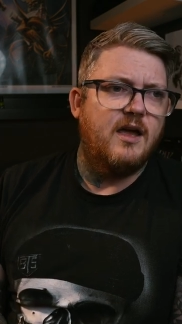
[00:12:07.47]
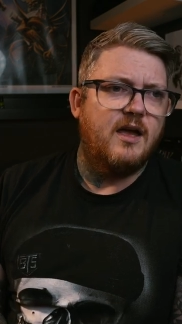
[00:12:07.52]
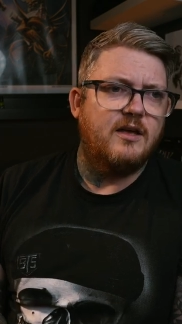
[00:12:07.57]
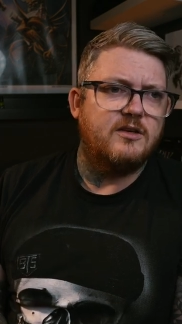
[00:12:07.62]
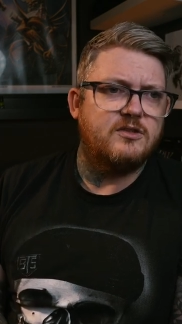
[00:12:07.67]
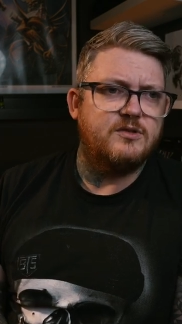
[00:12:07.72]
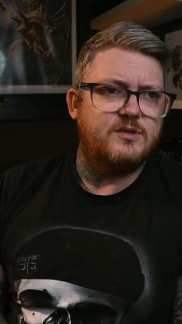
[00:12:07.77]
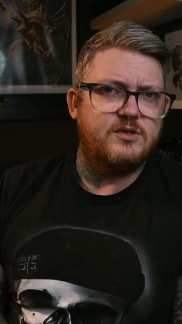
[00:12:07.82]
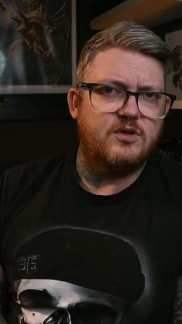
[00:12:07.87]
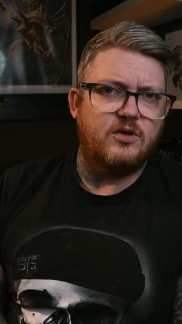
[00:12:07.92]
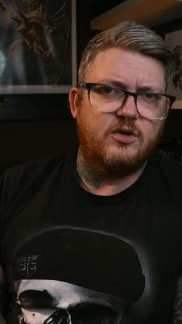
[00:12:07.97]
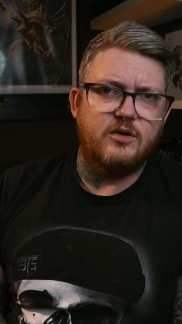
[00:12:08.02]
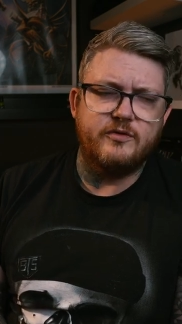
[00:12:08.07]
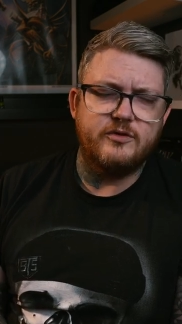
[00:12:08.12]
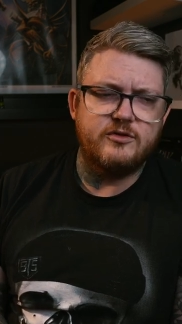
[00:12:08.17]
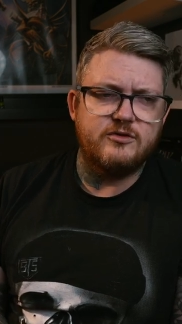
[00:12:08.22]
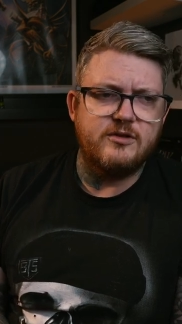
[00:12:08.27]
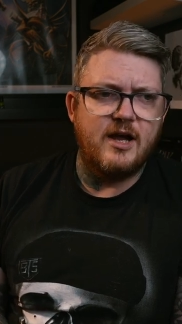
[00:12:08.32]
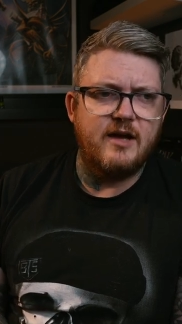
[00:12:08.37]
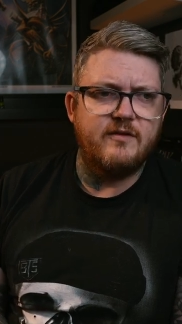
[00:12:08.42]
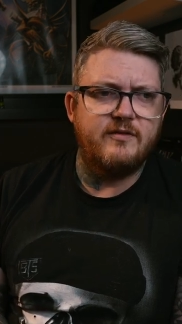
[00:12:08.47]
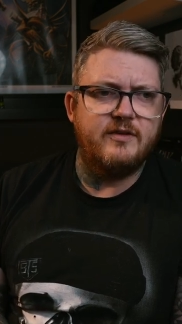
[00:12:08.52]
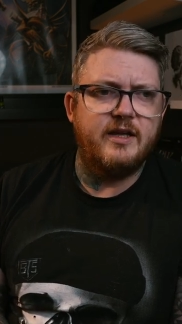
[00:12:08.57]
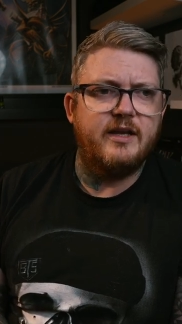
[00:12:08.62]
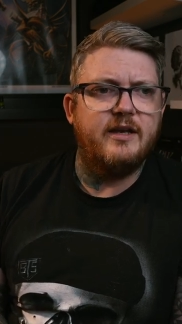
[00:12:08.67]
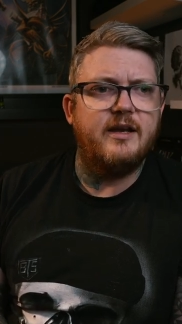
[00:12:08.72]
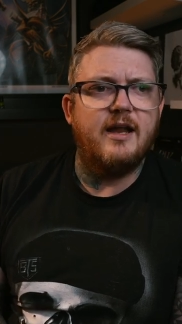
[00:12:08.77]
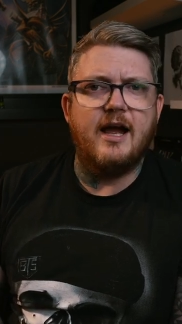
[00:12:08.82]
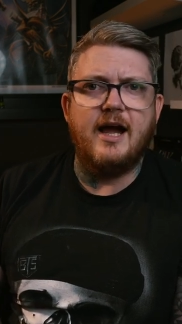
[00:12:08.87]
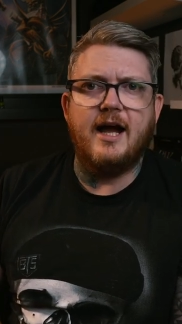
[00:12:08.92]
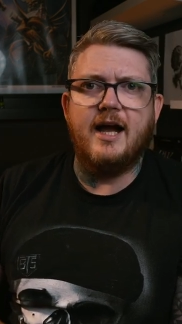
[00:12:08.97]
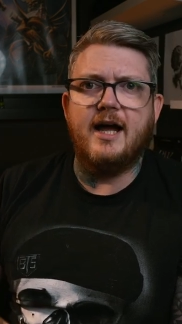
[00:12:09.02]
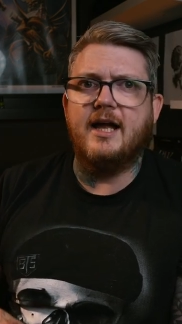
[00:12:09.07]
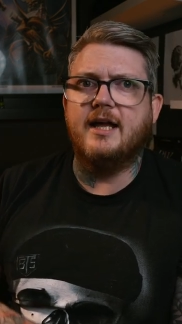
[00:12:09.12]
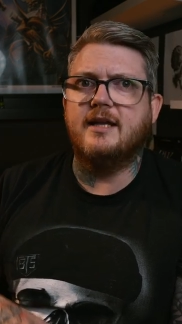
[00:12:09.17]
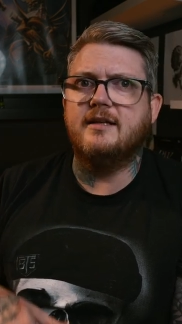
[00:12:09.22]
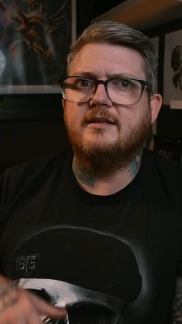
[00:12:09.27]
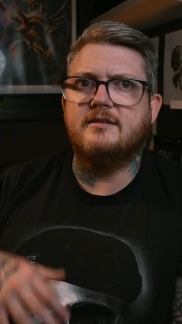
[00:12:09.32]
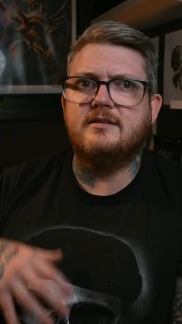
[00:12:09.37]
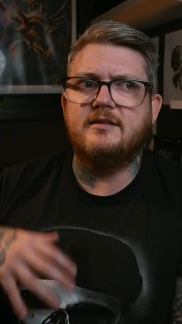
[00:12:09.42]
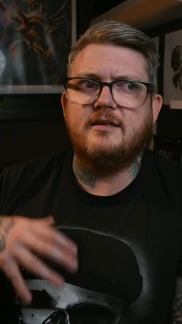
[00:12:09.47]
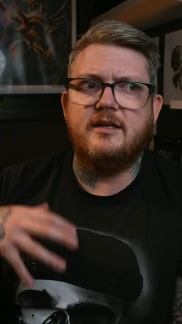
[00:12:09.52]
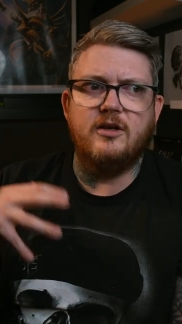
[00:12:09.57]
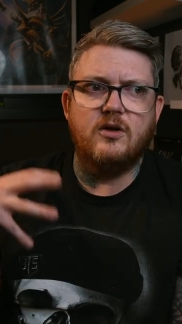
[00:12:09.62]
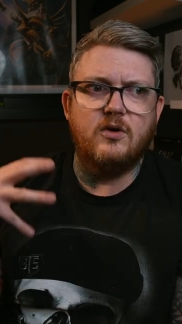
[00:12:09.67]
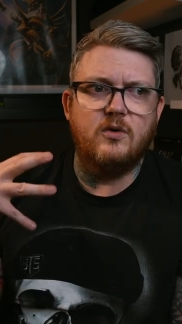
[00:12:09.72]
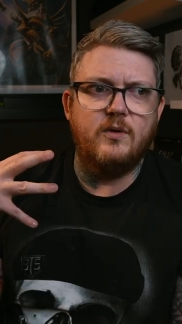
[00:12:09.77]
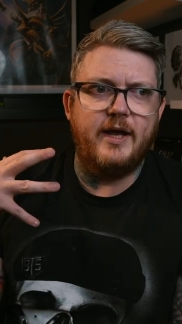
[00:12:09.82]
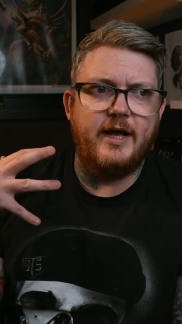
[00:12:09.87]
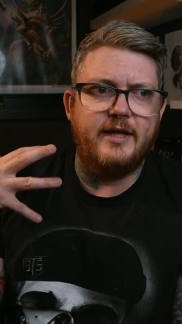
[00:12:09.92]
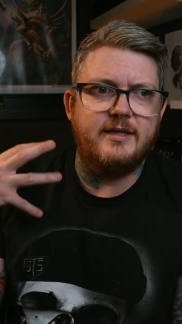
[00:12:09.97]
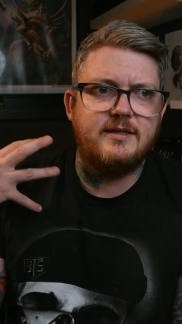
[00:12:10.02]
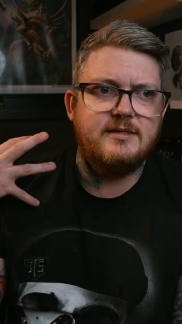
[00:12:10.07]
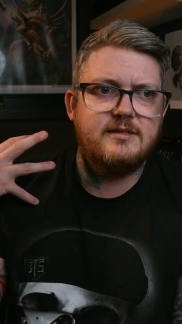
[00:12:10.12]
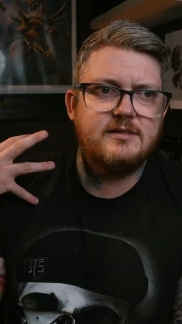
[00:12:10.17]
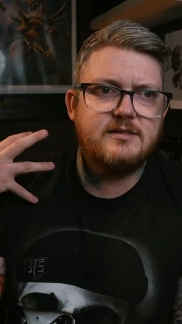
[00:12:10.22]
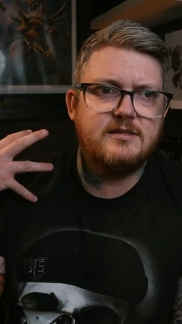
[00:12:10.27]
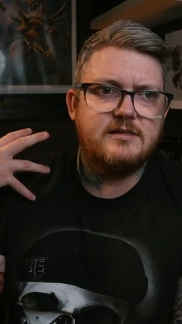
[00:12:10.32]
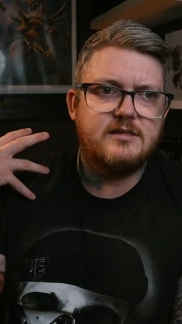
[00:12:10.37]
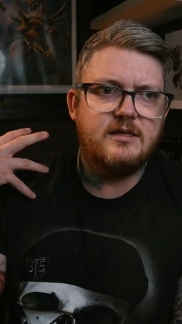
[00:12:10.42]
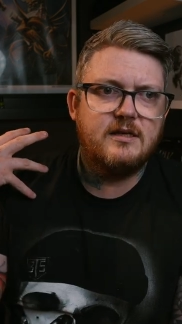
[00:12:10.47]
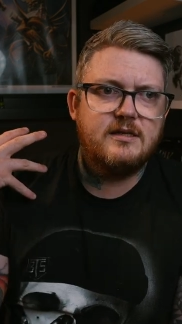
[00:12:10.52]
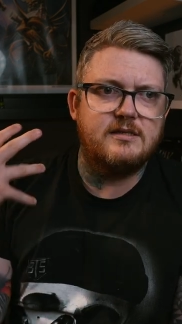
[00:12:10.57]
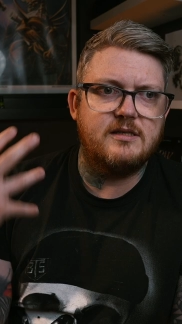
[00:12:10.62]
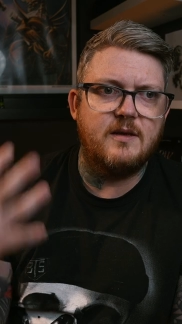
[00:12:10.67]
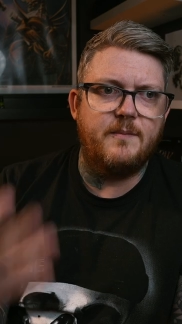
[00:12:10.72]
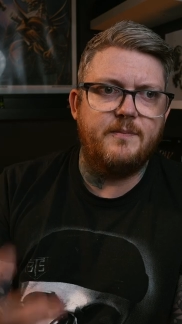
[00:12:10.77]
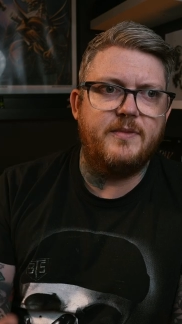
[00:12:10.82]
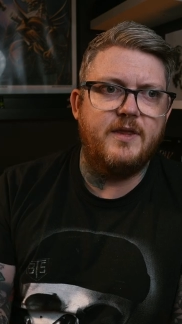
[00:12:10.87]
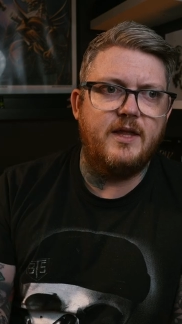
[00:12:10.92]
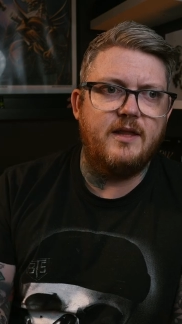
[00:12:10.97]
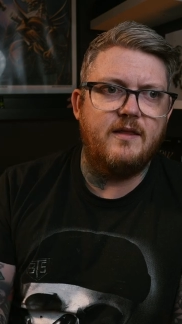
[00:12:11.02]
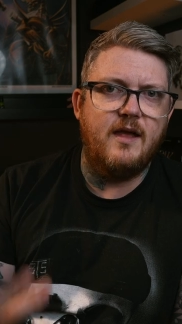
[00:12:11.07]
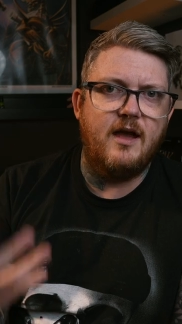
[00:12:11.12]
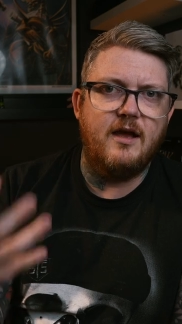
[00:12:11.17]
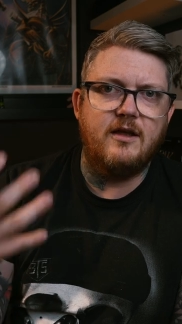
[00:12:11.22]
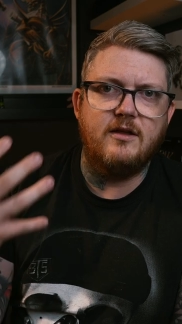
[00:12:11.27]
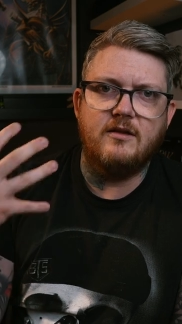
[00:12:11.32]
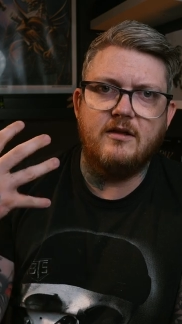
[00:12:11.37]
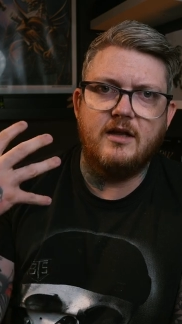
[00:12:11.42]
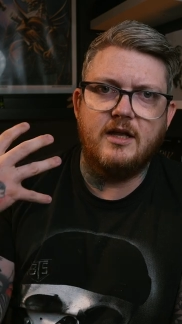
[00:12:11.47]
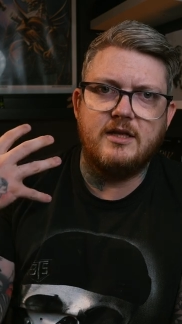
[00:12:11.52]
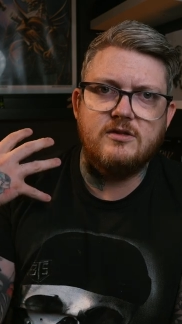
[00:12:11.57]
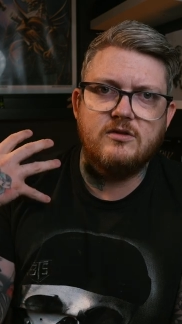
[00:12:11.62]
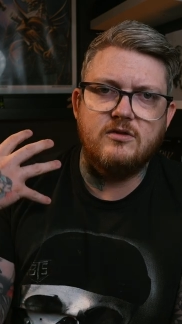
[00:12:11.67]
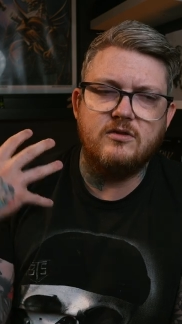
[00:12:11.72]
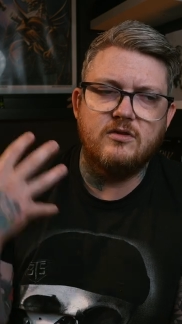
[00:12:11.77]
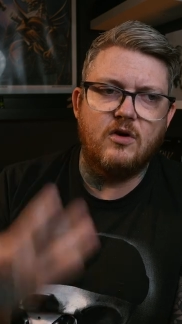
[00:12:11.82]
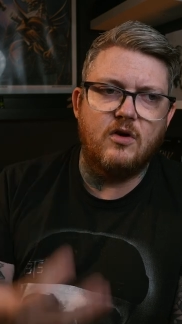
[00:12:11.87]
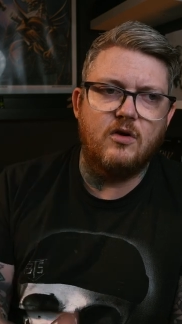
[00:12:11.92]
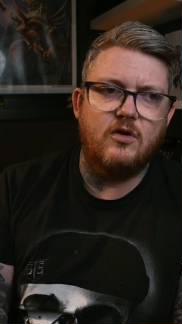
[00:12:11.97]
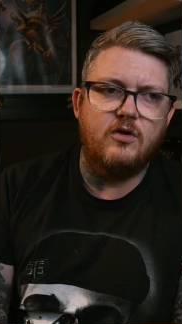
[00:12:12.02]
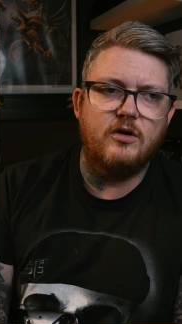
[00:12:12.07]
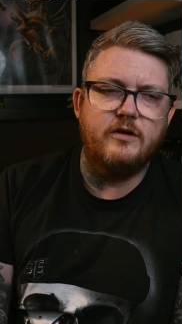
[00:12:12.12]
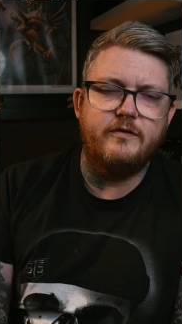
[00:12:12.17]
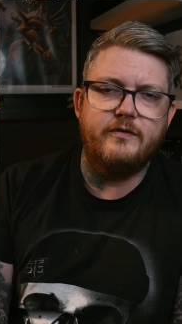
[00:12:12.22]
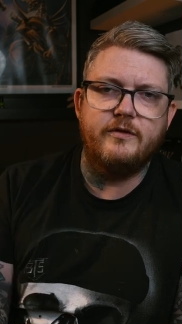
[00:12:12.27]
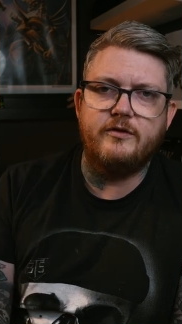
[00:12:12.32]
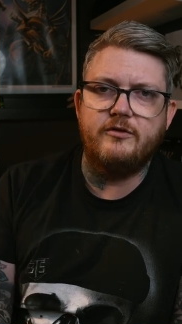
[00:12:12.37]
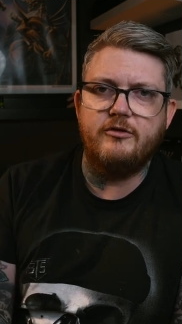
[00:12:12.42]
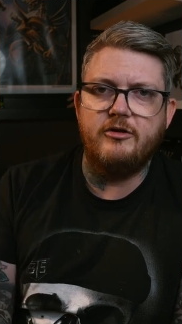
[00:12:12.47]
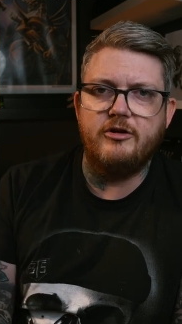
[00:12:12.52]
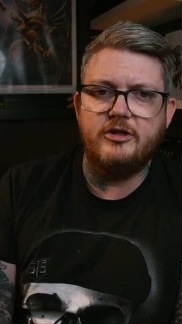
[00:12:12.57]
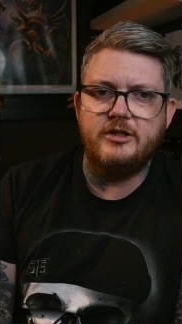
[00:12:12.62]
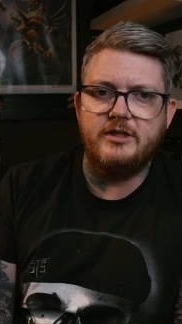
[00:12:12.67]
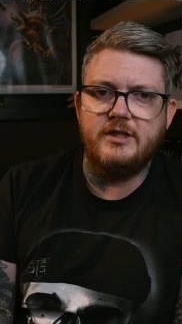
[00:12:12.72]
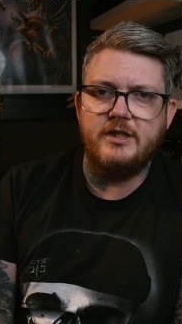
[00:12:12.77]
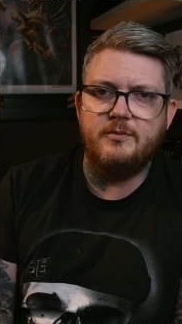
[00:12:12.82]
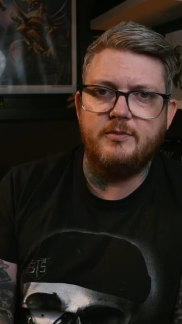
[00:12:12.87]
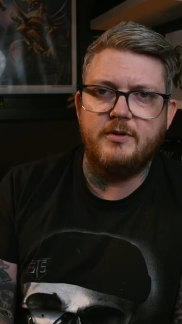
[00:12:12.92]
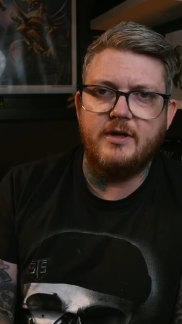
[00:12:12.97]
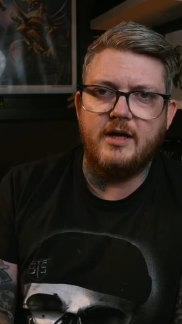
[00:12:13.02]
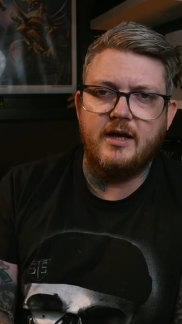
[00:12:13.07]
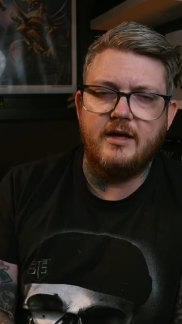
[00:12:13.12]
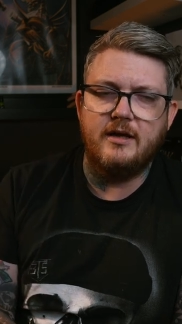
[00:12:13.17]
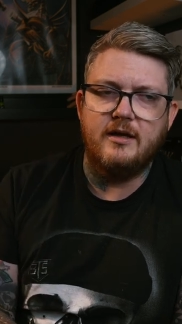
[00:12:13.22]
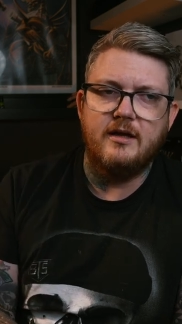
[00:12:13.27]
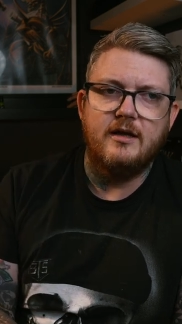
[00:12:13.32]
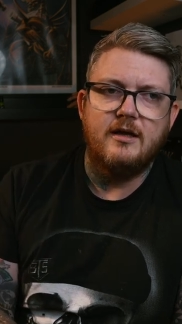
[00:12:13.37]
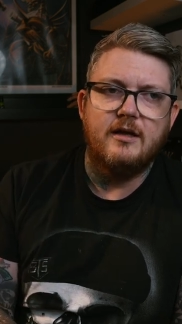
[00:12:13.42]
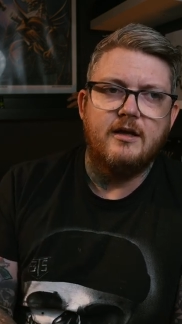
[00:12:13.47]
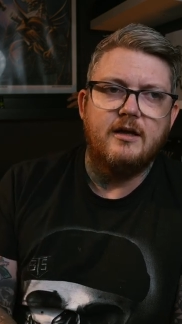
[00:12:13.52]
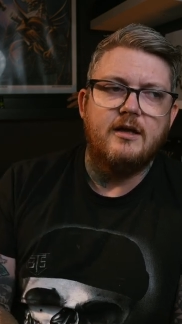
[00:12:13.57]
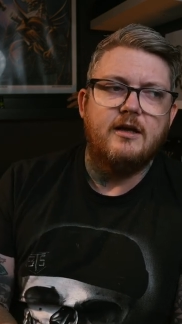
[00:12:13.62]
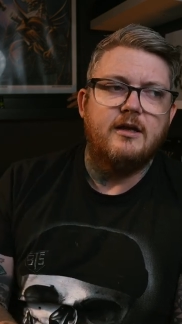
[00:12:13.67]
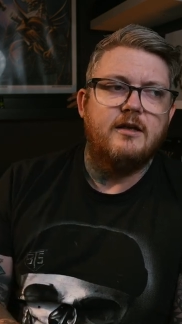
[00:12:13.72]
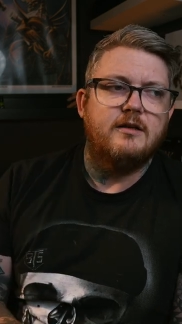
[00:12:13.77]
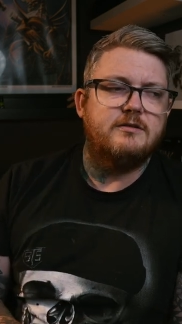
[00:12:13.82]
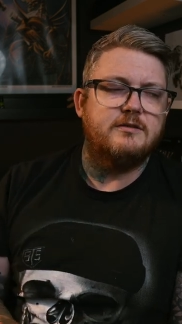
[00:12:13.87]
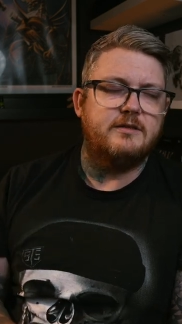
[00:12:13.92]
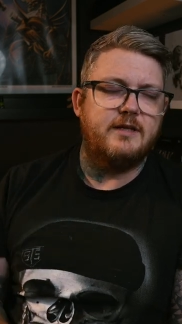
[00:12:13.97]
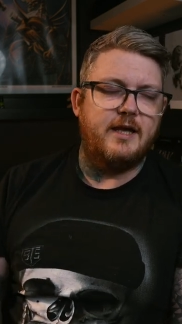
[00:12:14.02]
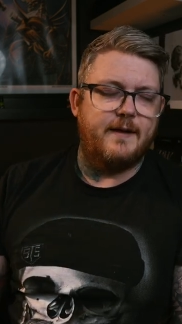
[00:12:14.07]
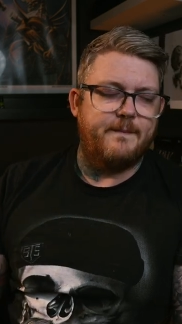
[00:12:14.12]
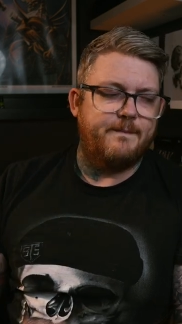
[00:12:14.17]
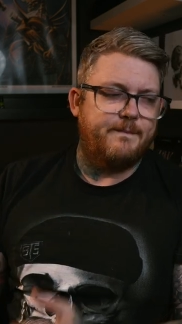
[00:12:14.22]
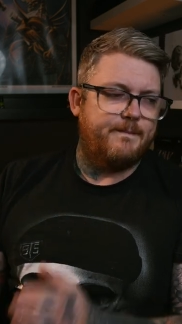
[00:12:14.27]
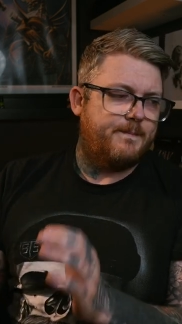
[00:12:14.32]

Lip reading: so it's not good for traveling, and, you know, it's something that it's not good for 300 DPI. So yeah,